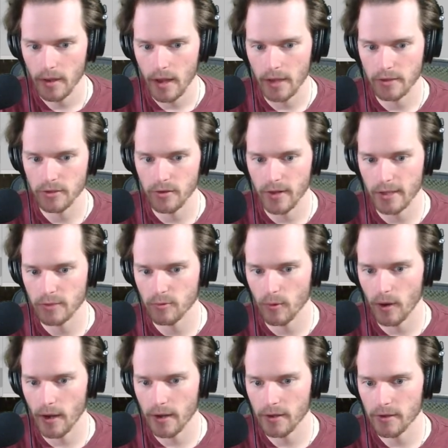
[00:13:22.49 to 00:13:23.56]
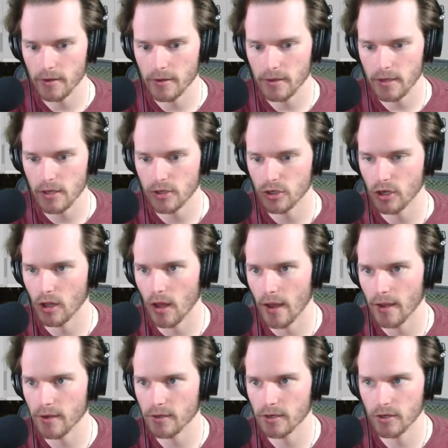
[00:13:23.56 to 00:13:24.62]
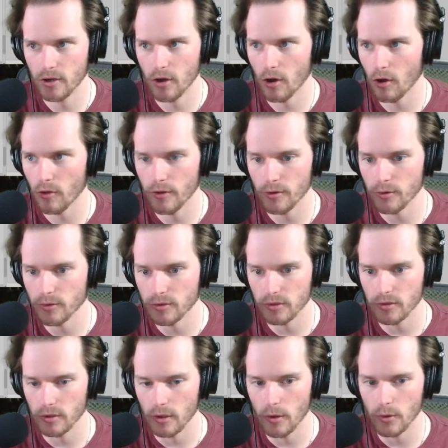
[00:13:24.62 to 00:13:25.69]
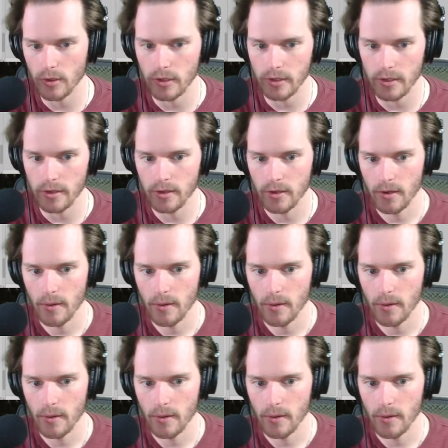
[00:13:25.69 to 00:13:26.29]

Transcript: And so that's why each client can call those locally.